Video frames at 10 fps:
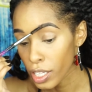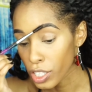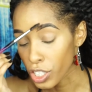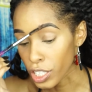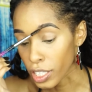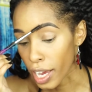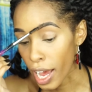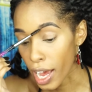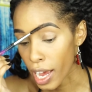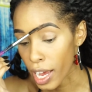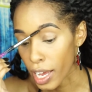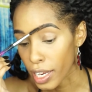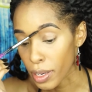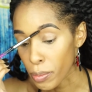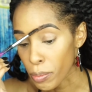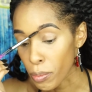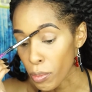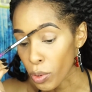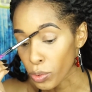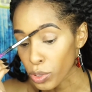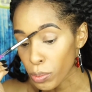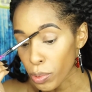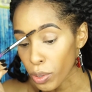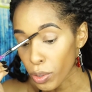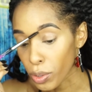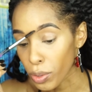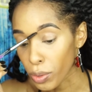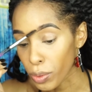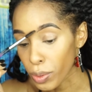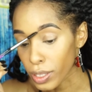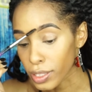She had multiple